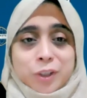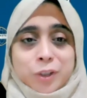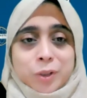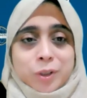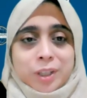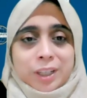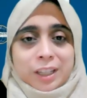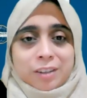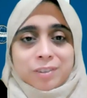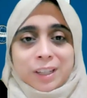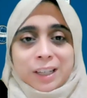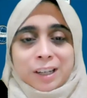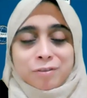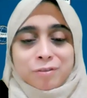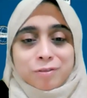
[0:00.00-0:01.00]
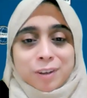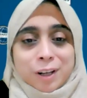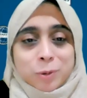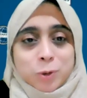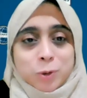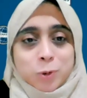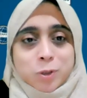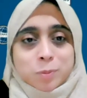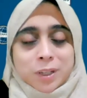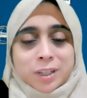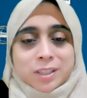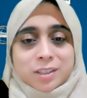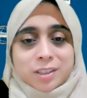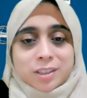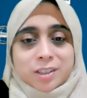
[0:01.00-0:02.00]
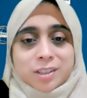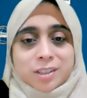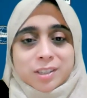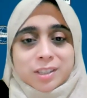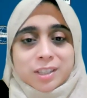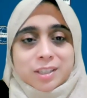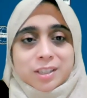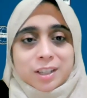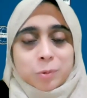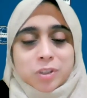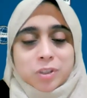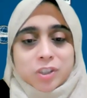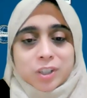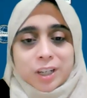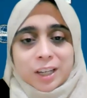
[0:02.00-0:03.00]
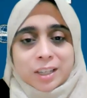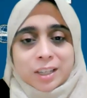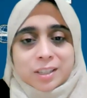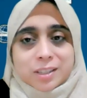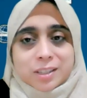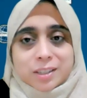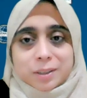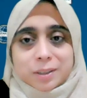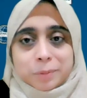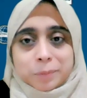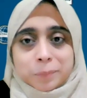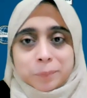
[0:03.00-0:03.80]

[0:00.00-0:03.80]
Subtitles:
Good evening, fellow Toastmasters, distinguished guests.